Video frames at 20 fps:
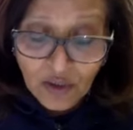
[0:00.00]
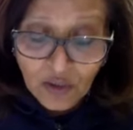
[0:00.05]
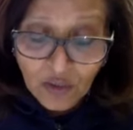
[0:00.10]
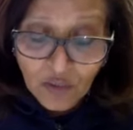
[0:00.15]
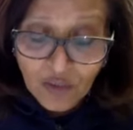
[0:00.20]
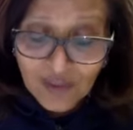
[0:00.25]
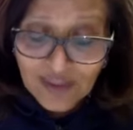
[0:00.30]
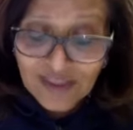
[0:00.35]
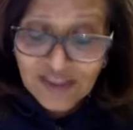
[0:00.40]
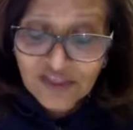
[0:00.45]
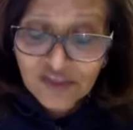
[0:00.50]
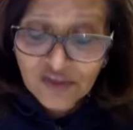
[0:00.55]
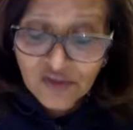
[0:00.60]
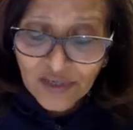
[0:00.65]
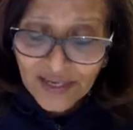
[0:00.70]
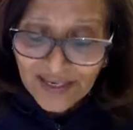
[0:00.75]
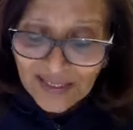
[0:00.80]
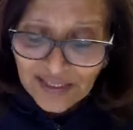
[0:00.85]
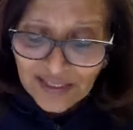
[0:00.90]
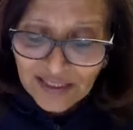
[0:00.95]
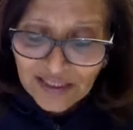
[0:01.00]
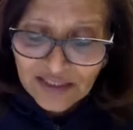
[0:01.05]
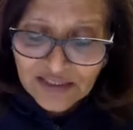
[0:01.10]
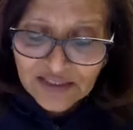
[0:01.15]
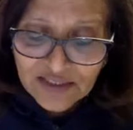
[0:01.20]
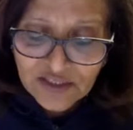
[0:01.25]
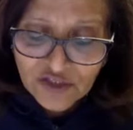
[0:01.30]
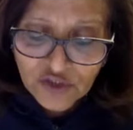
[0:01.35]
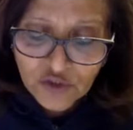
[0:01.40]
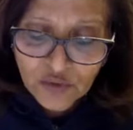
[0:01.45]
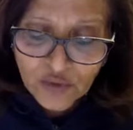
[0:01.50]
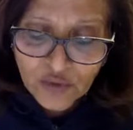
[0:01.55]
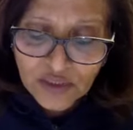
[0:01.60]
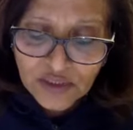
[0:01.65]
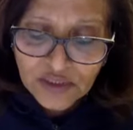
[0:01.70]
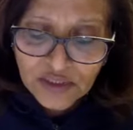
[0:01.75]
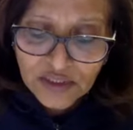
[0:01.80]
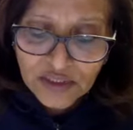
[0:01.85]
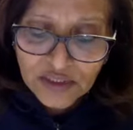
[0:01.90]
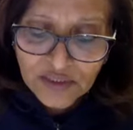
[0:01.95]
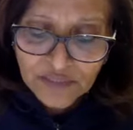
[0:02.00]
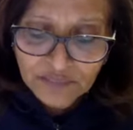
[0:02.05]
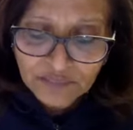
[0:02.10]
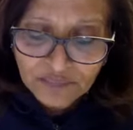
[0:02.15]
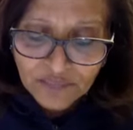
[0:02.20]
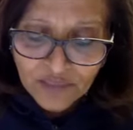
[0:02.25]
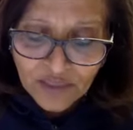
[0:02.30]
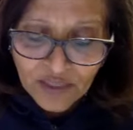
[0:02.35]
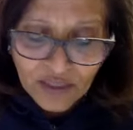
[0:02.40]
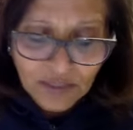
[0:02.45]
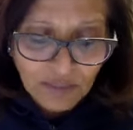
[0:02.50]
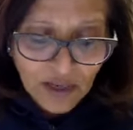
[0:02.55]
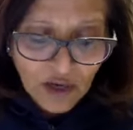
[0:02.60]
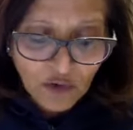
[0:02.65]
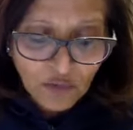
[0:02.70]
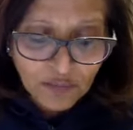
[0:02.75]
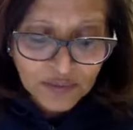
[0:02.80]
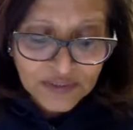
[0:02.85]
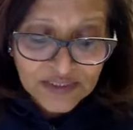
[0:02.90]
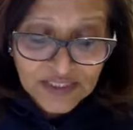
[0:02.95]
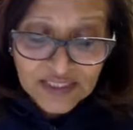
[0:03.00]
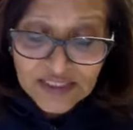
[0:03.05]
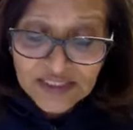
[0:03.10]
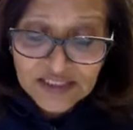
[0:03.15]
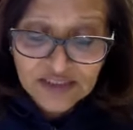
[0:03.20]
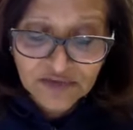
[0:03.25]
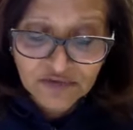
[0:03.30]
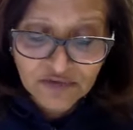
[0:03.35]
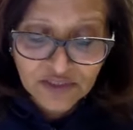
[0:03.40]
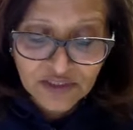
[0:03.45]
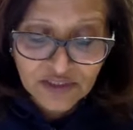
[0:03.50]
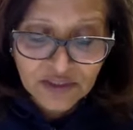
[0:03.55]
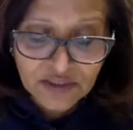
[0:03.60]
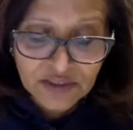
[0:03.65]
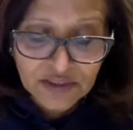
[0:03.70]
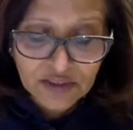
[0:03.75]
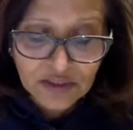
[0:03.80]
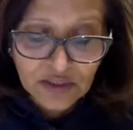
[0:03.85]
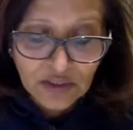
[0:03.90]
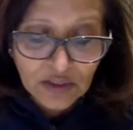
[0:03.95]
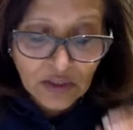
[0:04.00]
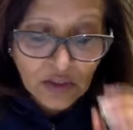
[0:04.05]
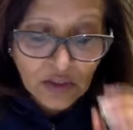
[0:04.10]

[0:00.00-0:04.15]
one is rightly situated above possessiveness.